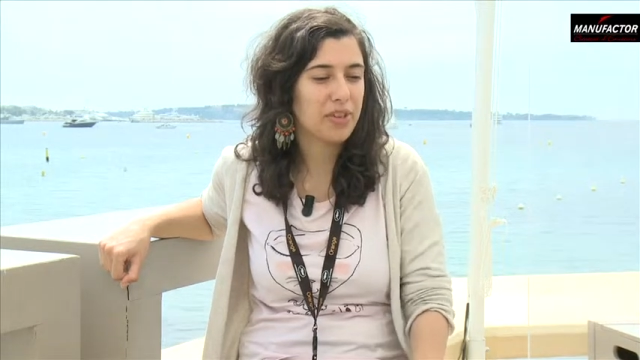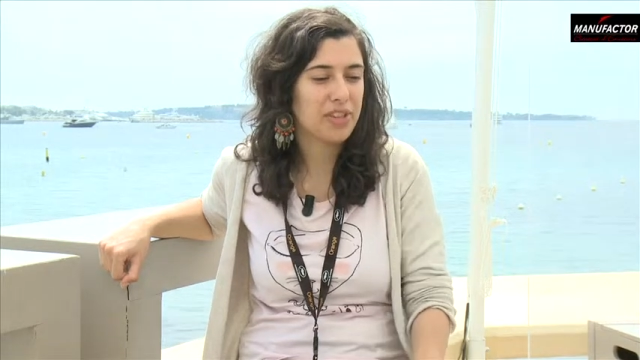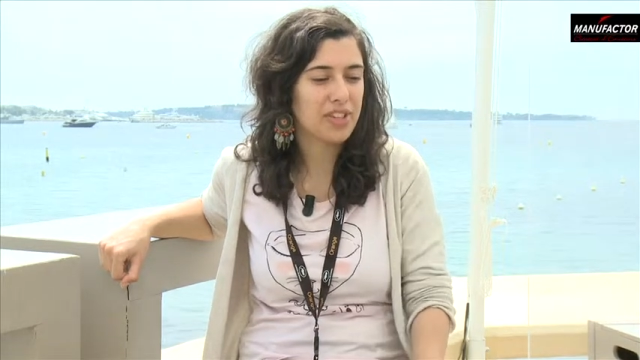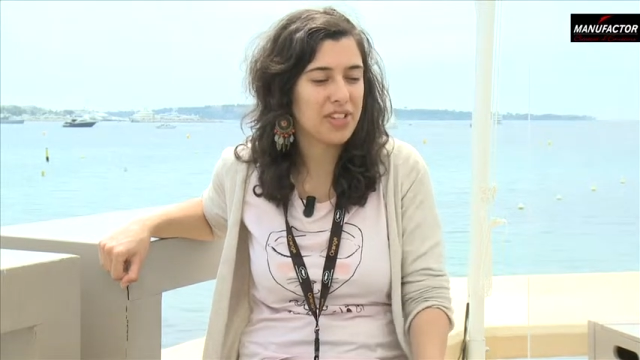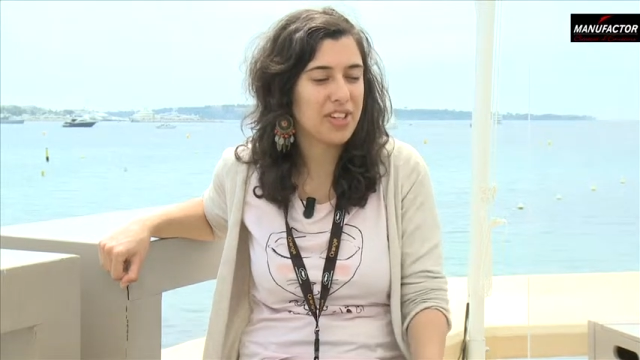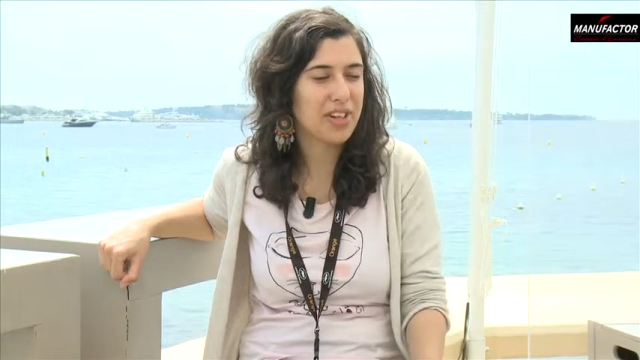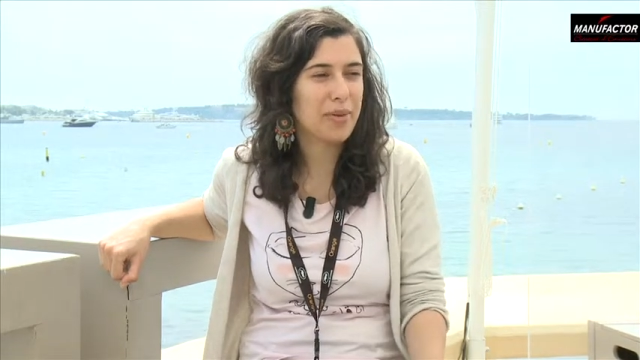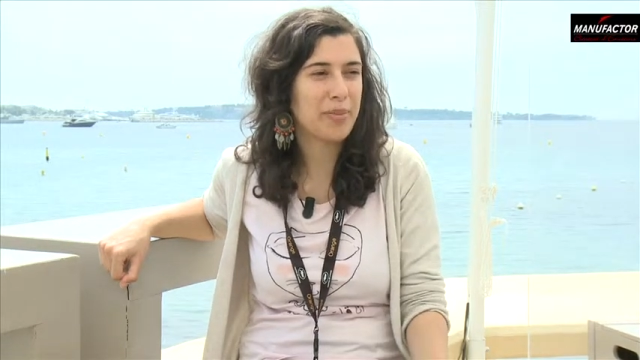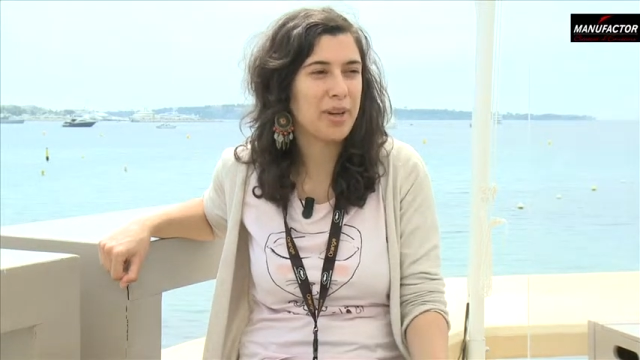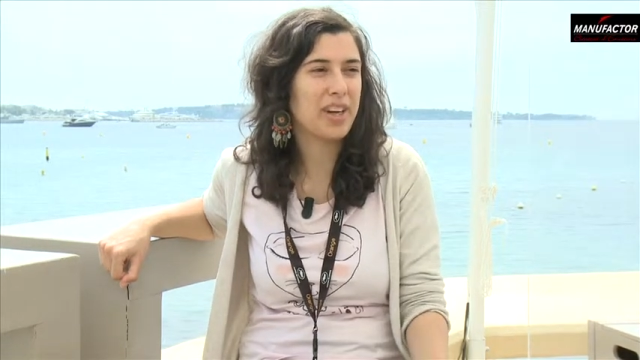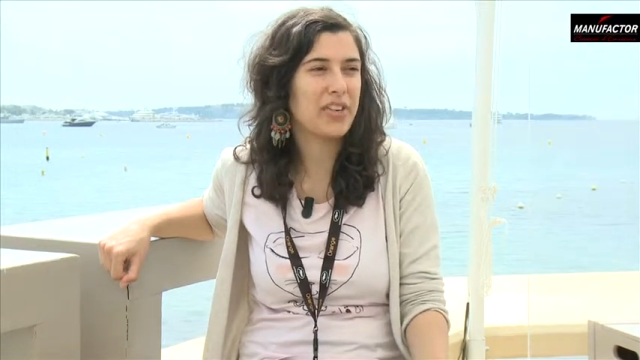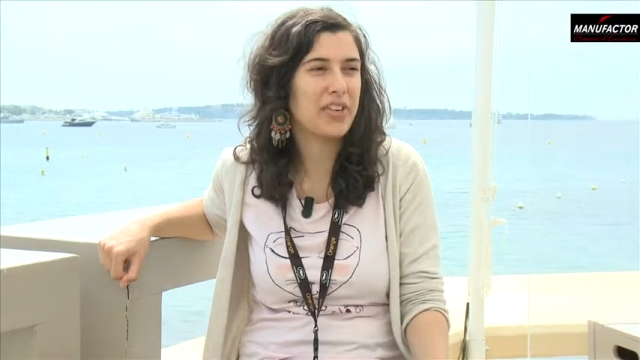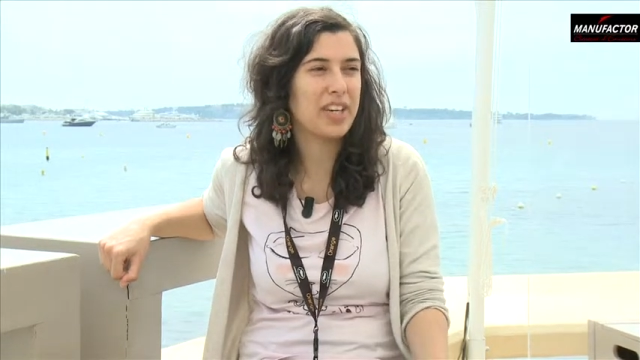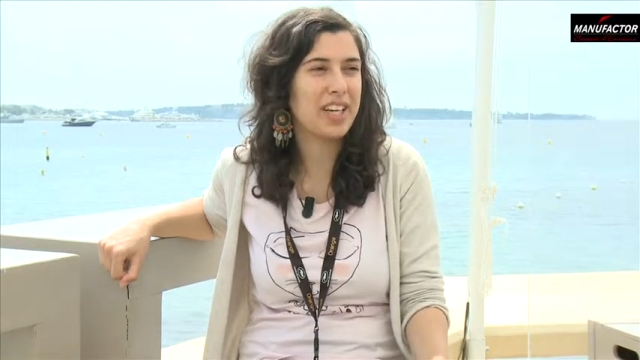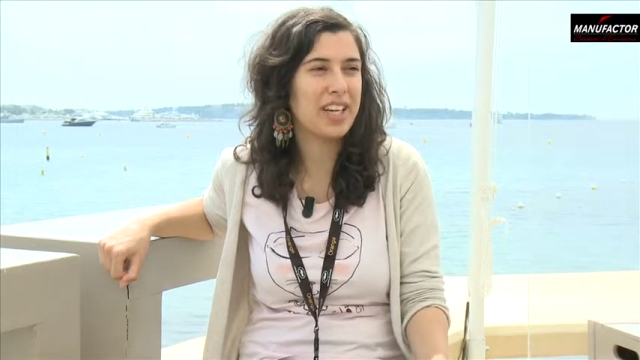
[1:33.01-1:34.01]

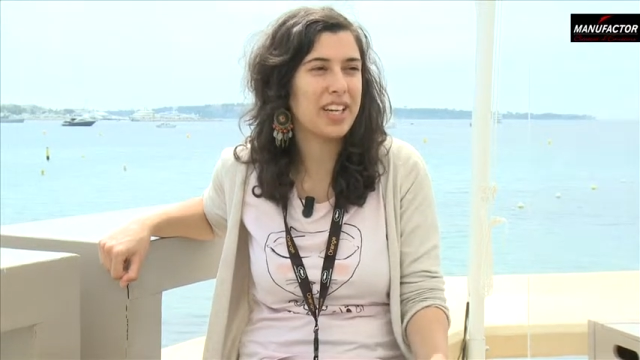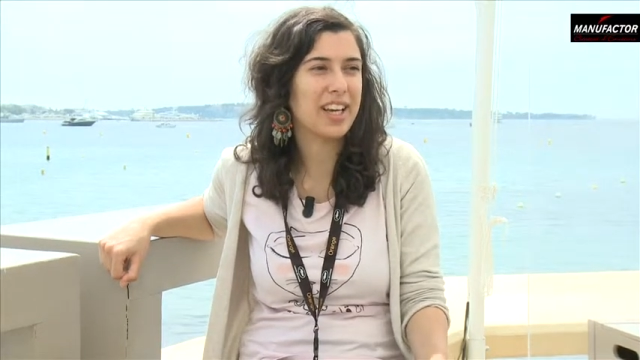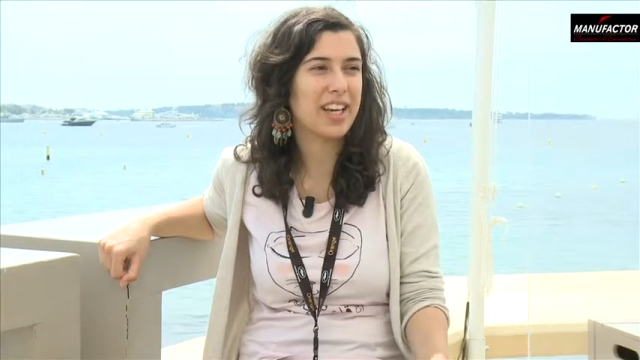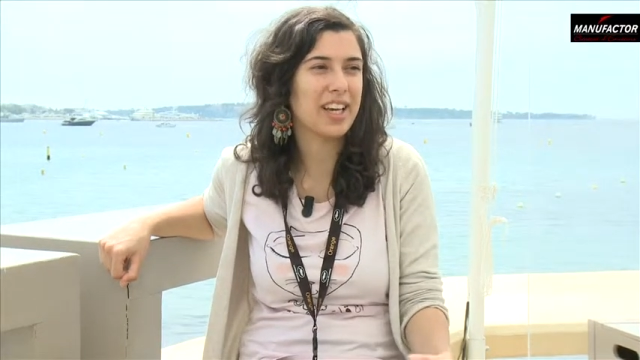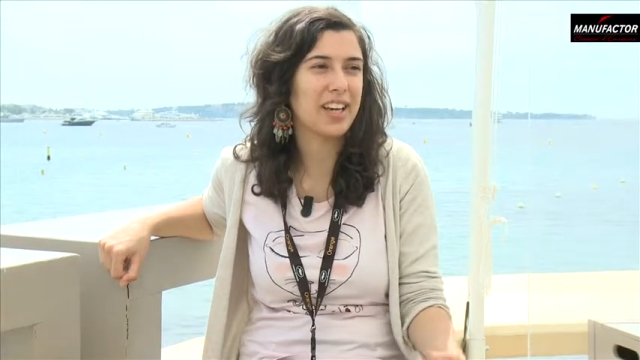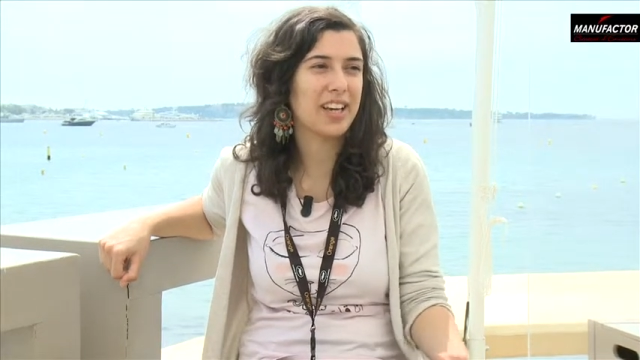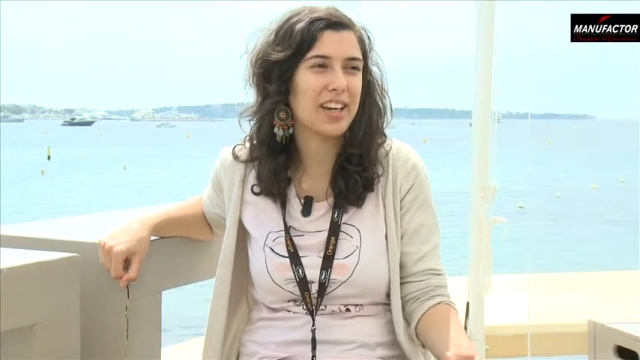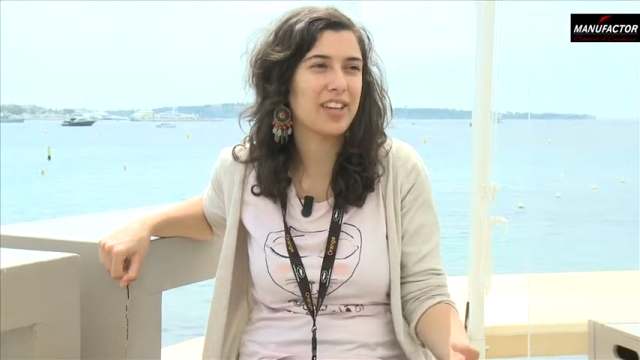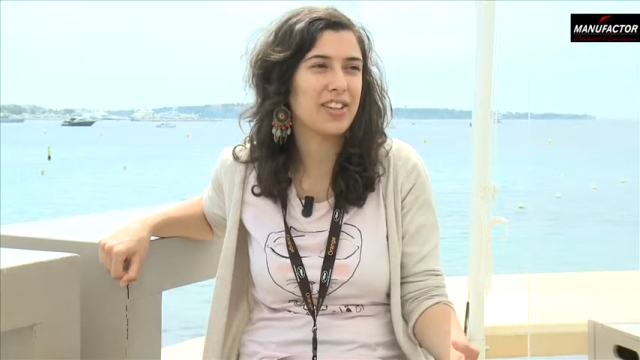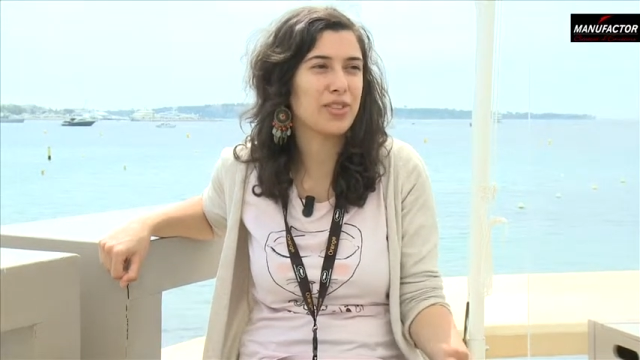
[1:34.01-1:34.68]
cinema really can